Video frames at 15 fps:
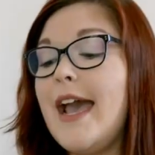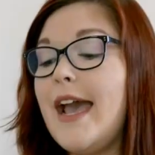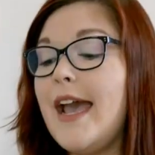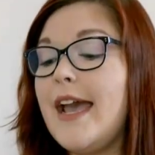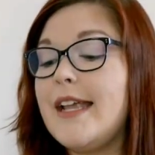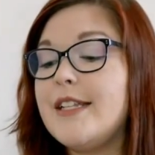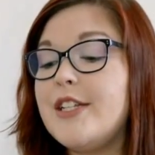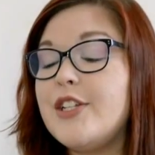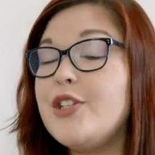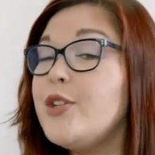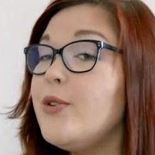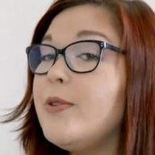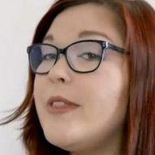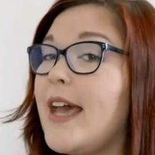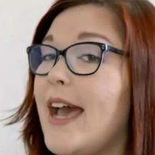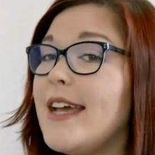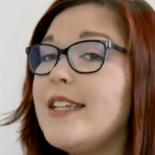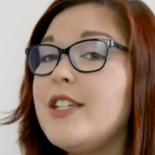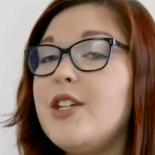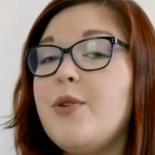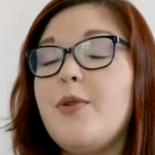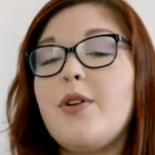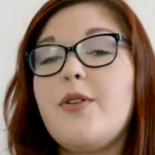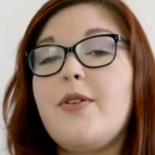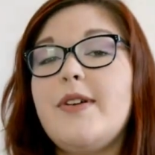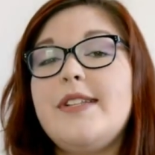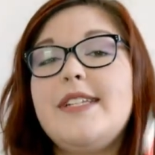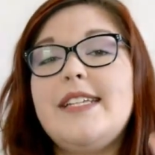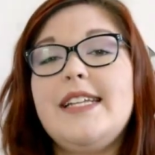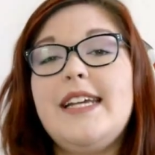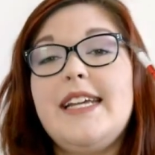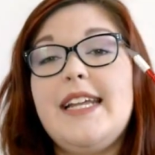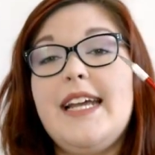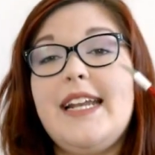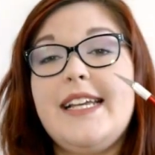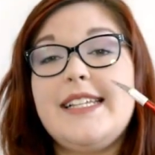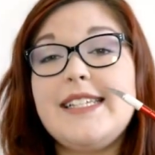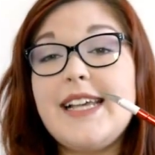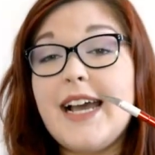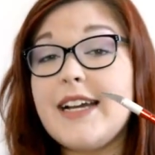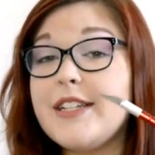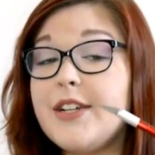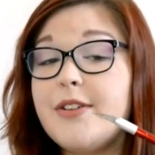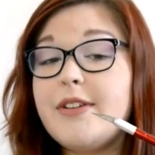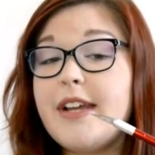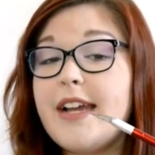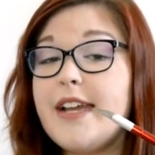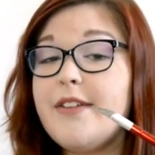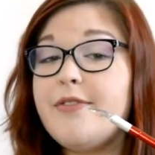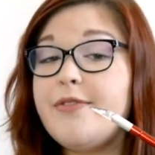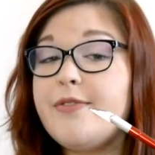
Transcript: And to do that, you are going to need an X-Acto knife,